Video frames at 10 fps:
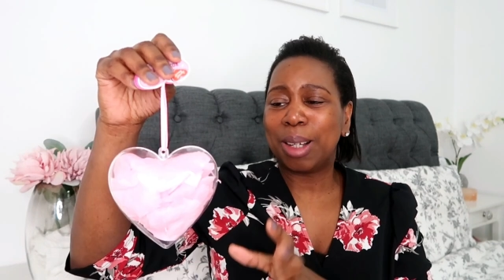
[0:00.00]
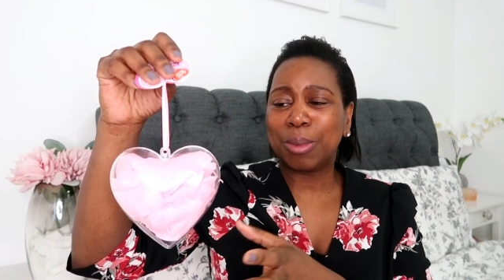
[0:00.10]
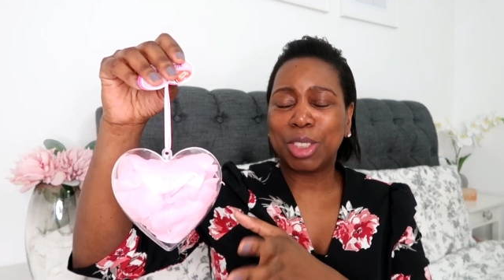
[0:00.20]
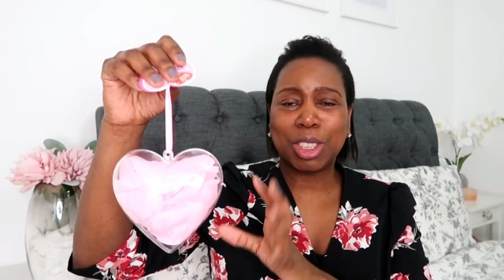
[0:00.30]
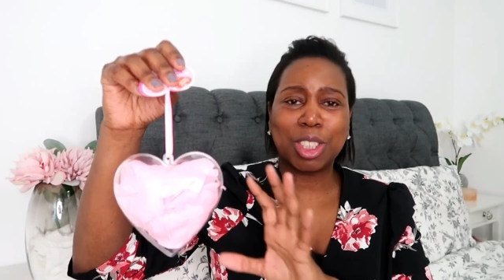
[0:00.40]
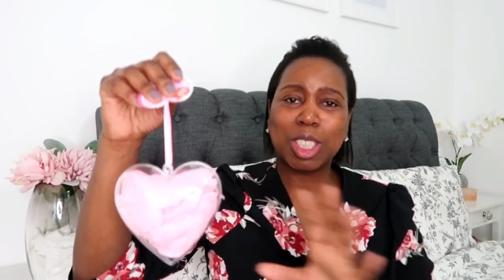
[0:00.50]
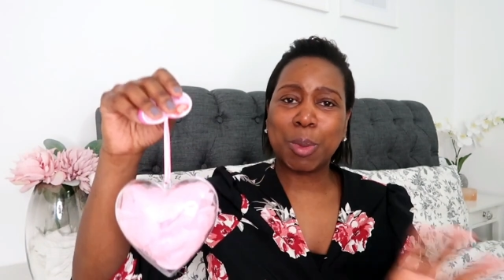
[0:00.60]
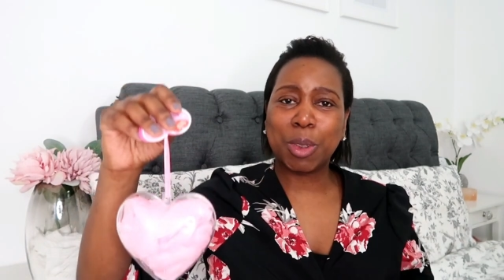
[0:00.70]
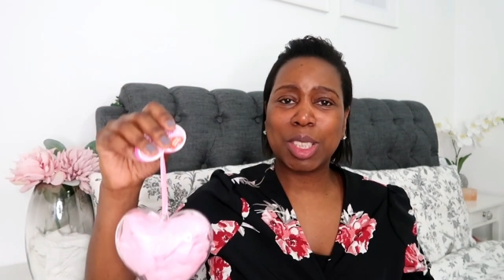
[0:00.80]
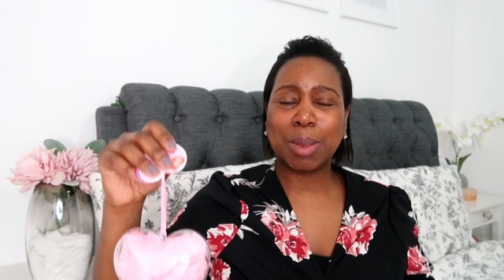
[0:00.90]
I'm just going to
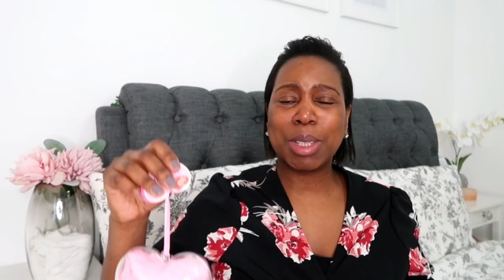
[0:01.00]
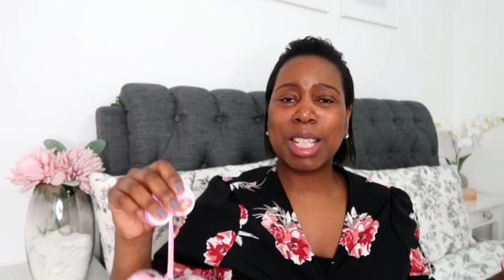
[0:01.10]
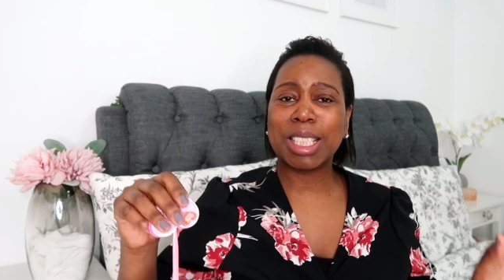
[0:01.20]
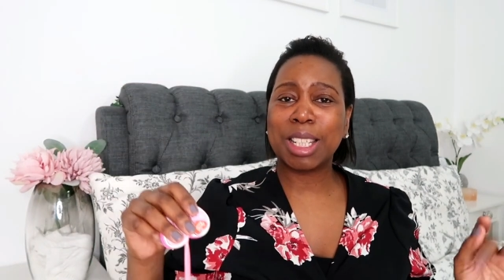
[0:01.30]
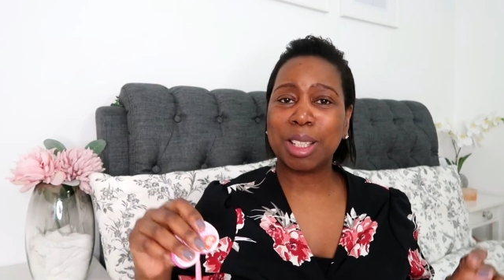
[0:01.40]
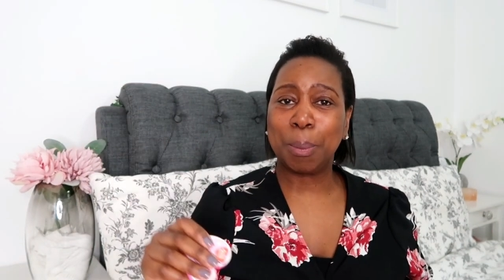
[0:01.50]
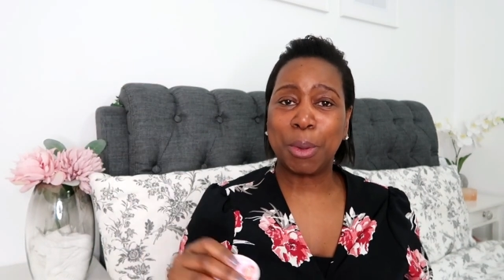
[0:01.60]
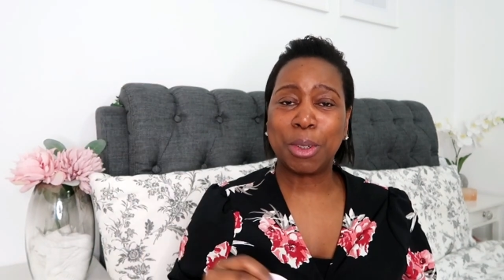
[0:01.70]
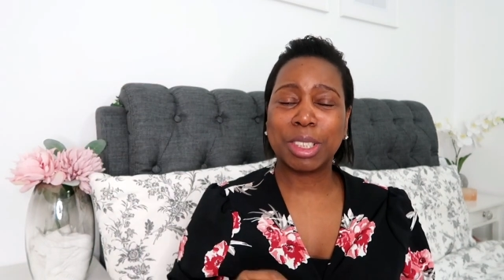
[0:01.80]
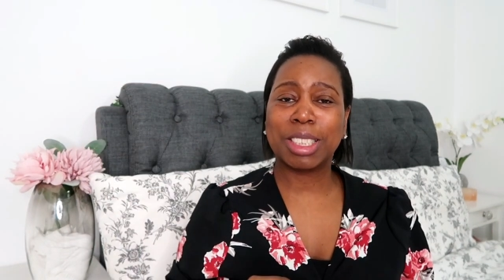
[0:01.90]
sprinkle some of these in the
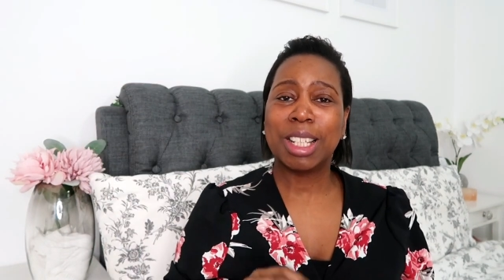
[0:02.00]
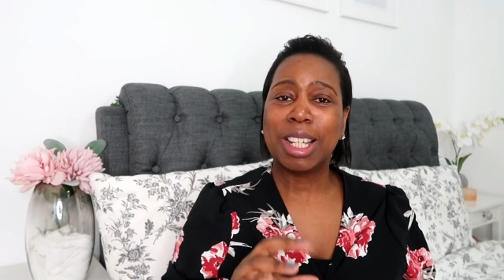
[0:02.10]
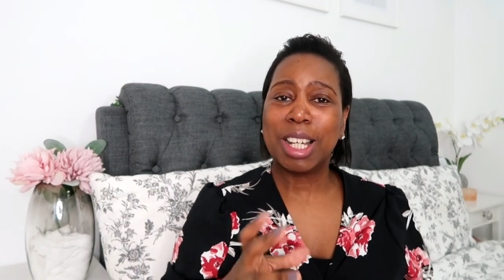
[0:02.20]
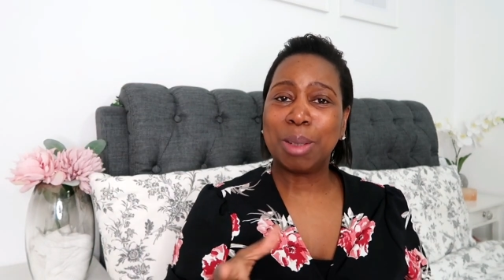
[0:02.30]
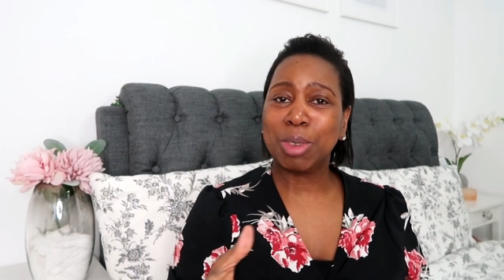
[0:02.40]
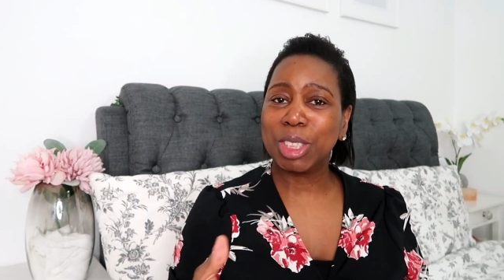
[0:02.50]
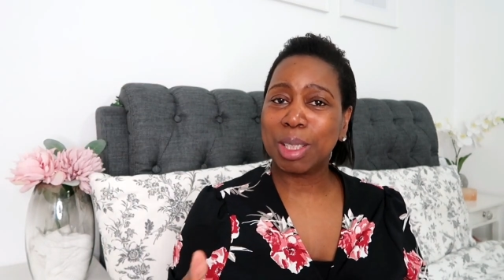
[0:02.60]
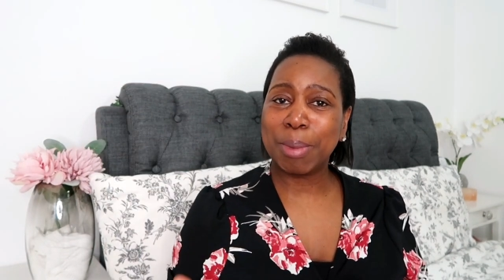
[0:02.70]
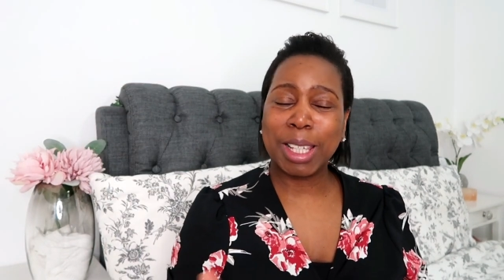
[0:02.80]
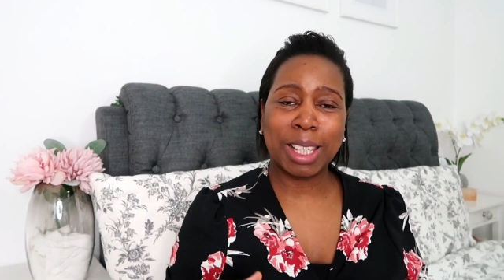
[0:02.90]
box um, just
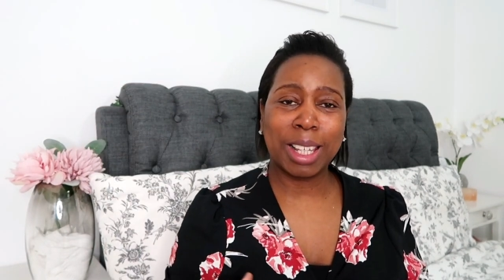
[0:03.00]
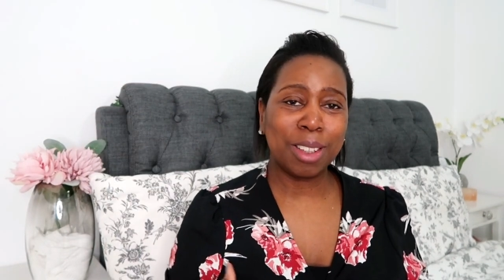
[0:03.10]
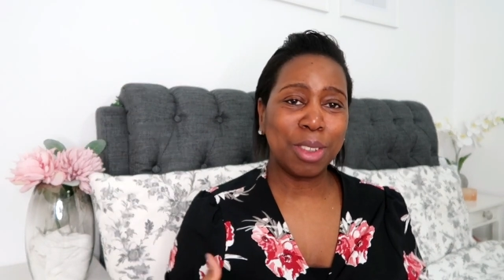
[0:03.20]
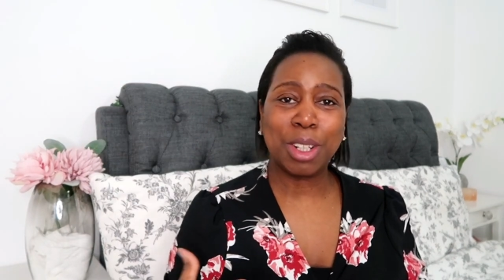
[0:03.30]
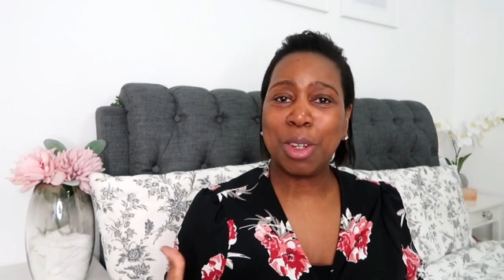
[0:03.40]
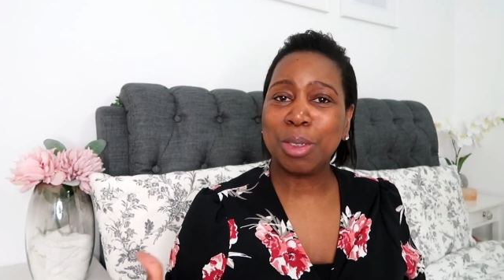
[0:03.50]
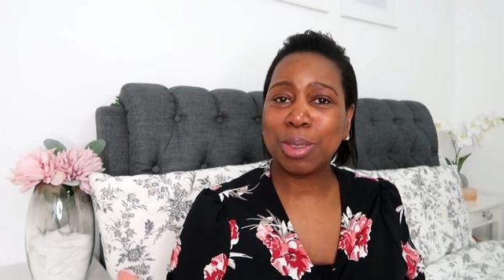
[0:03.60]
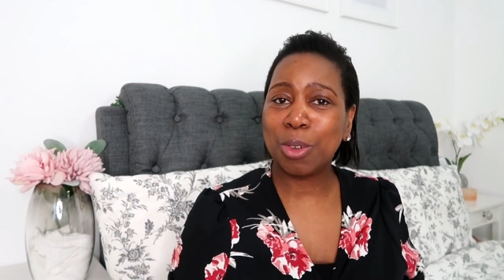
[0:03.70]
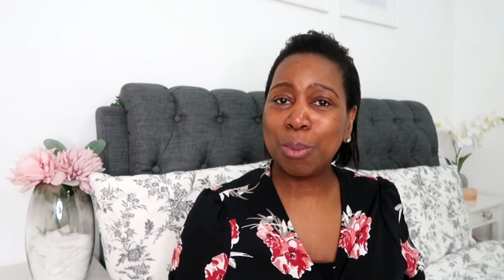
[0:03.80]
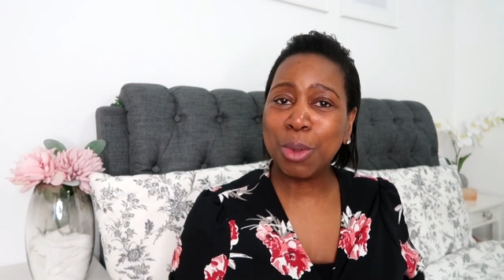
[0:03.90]
to make it, you know,
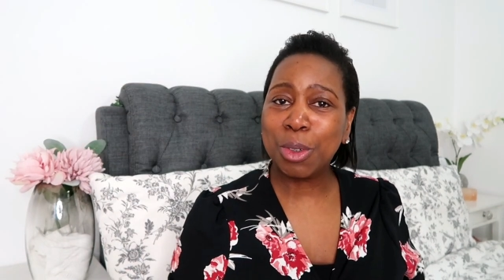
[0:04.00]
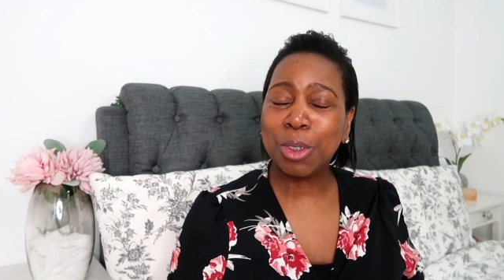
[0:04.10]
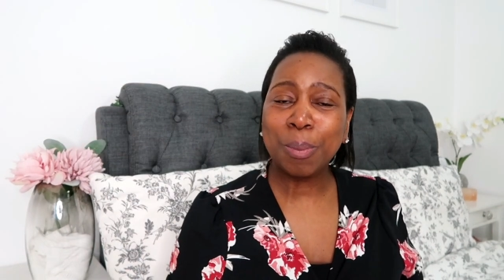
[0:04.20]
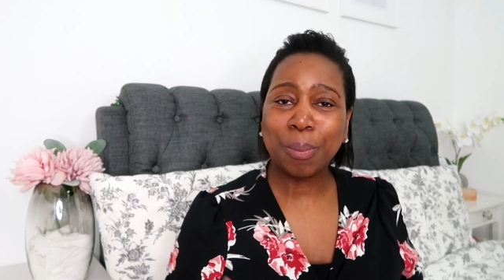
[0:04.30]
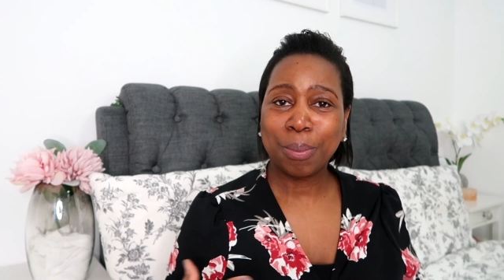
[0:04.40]
sort of more